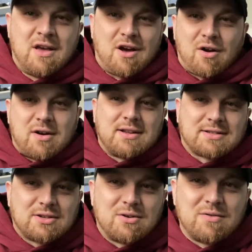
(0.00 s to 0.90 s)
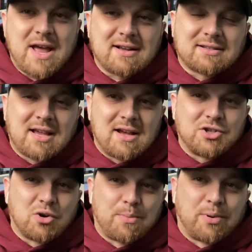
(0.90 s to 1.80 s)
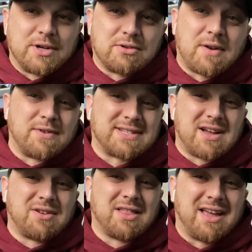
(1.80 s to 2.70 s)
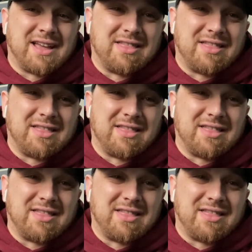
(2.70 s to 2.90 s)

All right, so next, has your printer ever sounded like